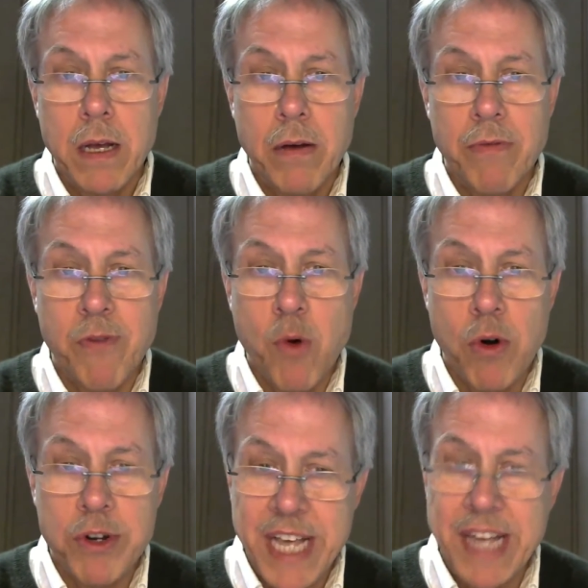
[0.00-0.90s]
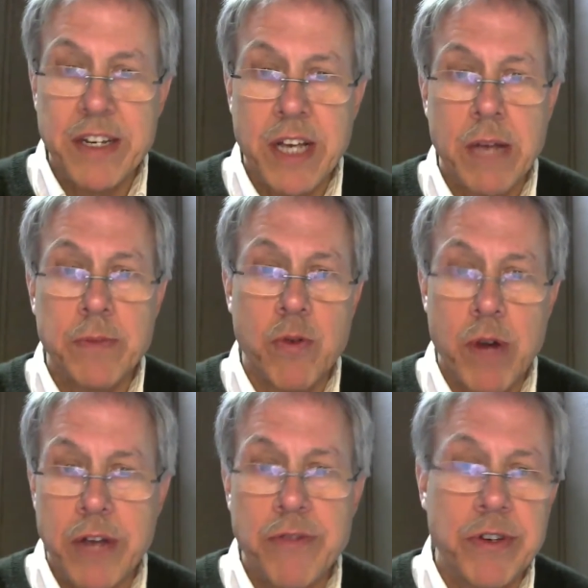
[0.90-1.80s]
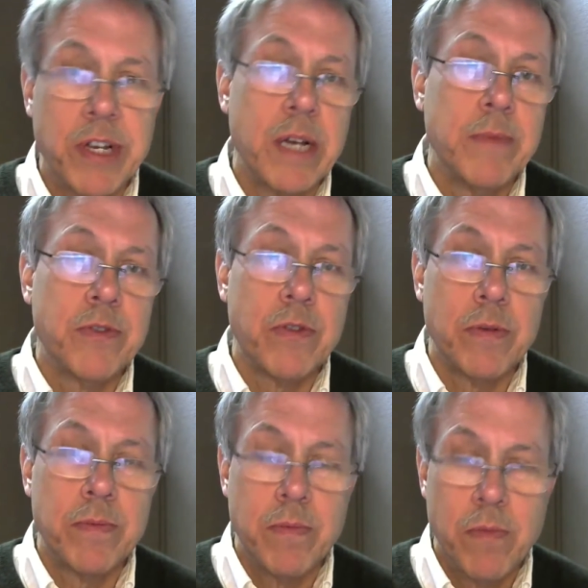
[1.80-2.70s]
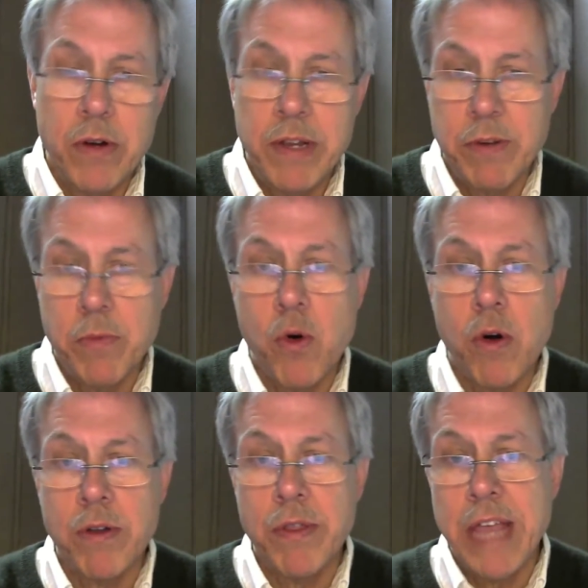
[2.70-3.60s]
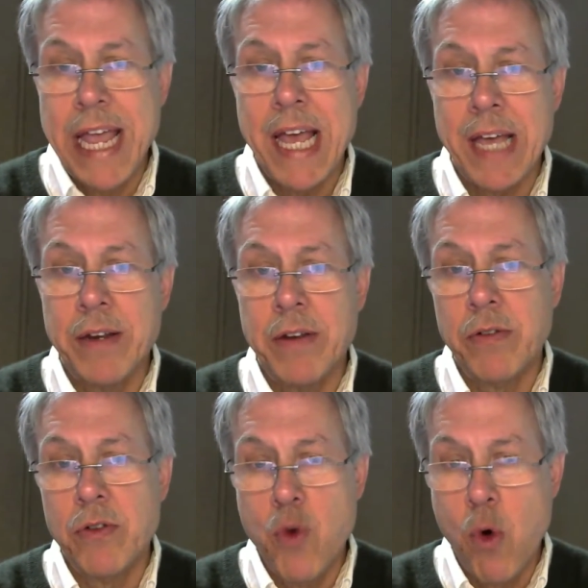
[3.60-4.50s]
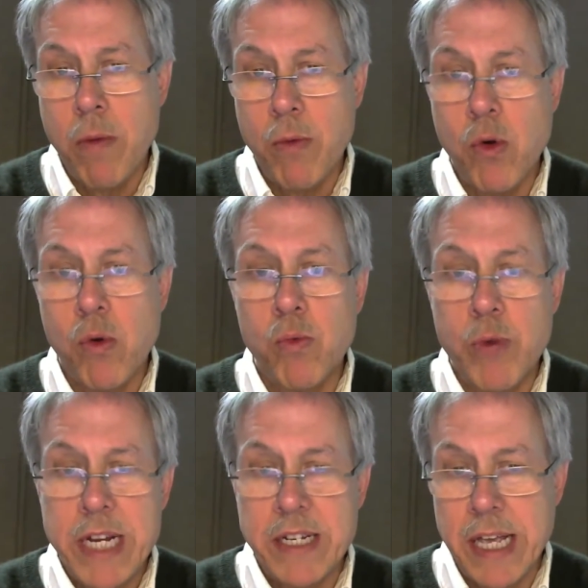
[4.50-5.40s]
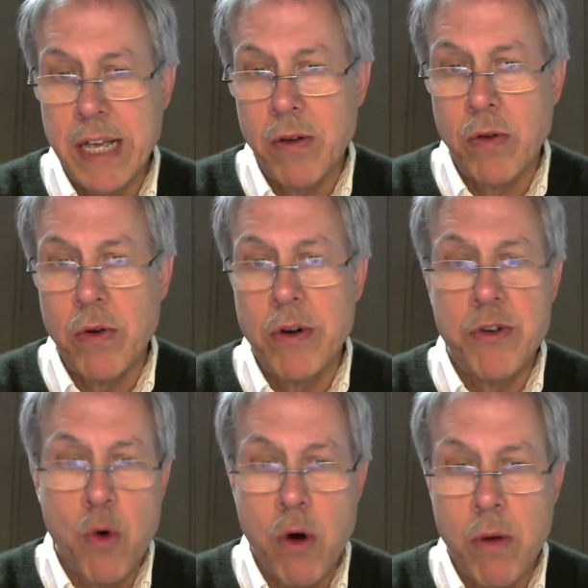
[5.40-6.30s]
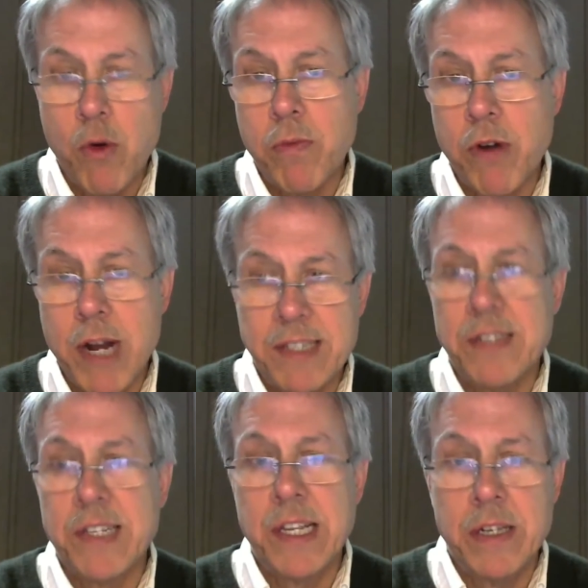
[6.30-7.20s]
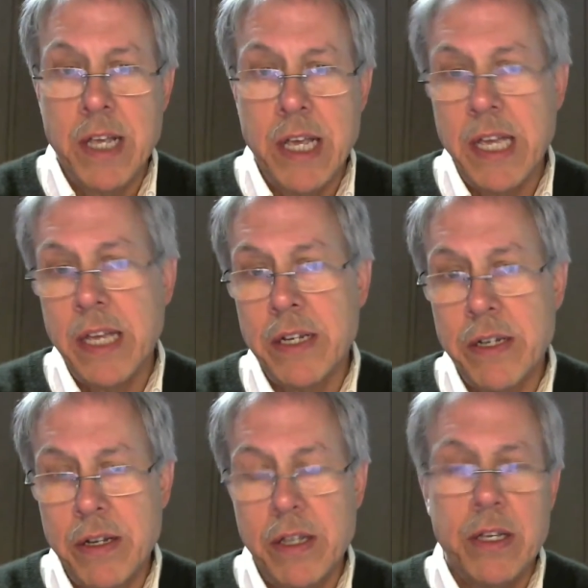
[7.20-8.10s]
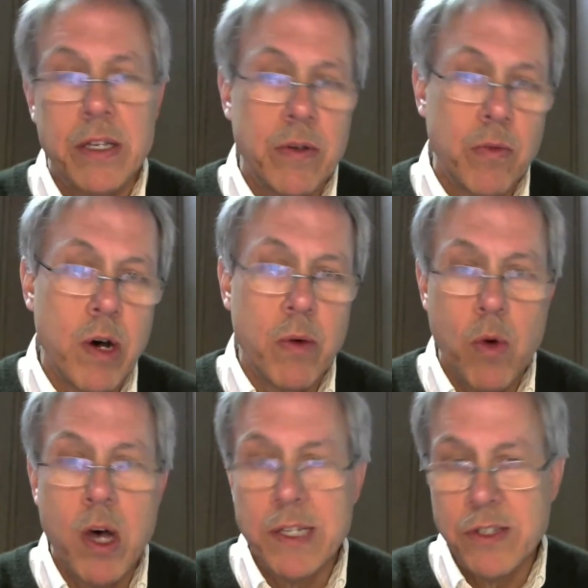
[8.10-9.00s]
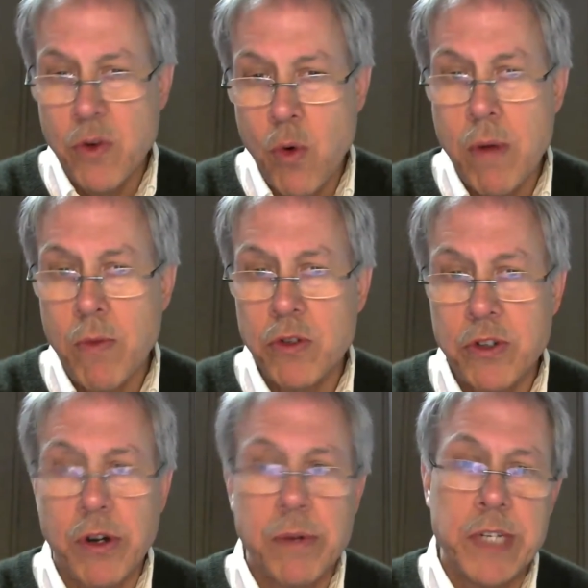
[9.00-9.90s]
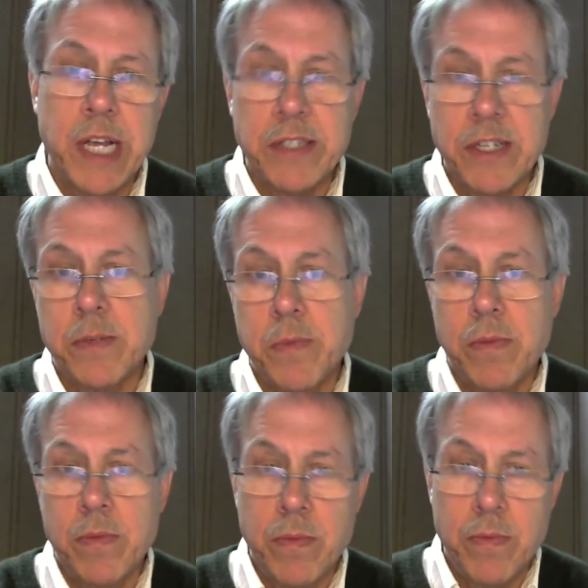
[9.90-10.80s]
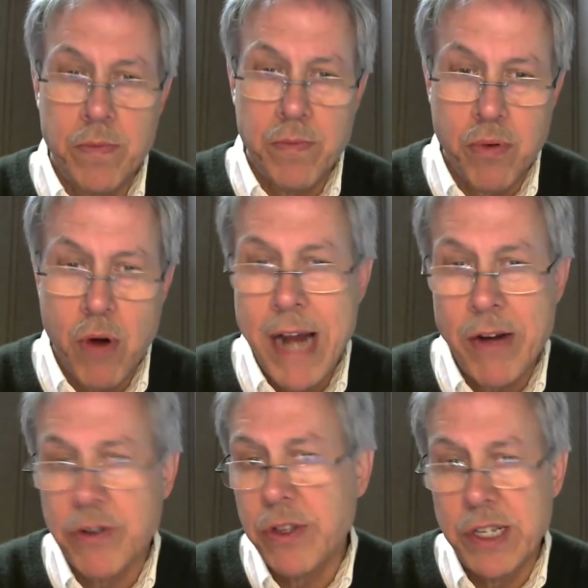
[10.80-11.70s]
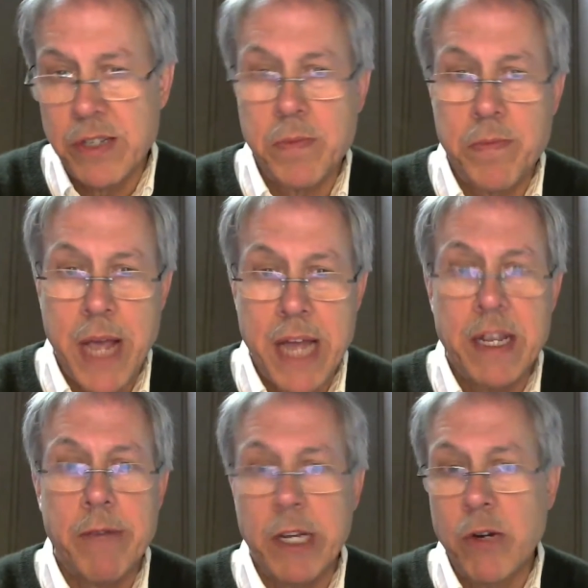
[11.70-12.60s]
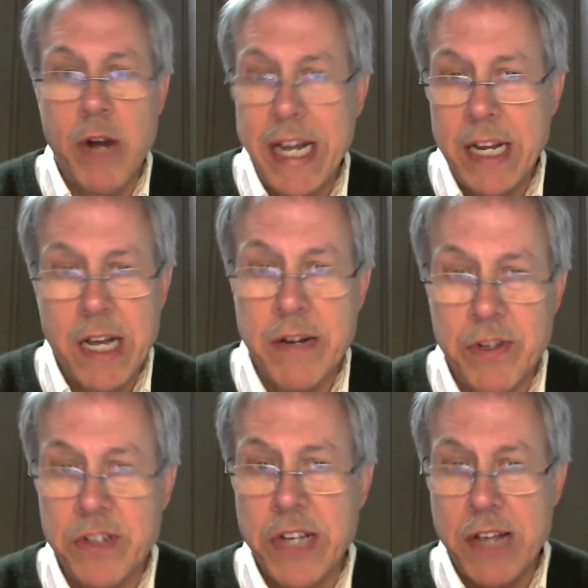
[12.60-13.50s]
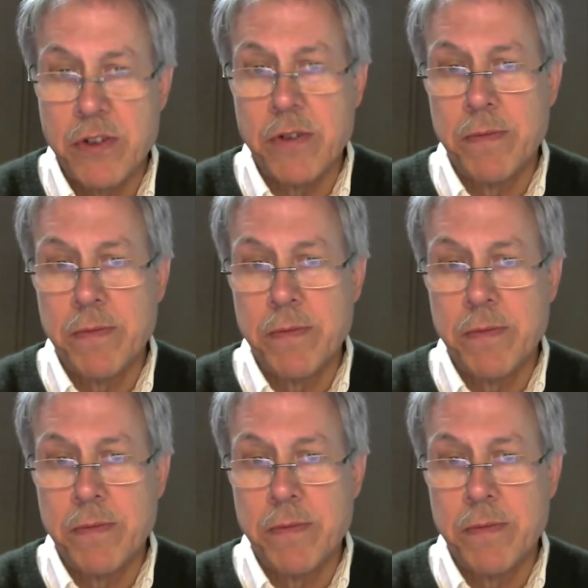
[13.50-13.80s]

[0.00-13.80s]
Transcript: for 10 times or 100 times or even more than normal retail or normal prices in what was normal circumstances prior to this pandemic or any kind of disaster.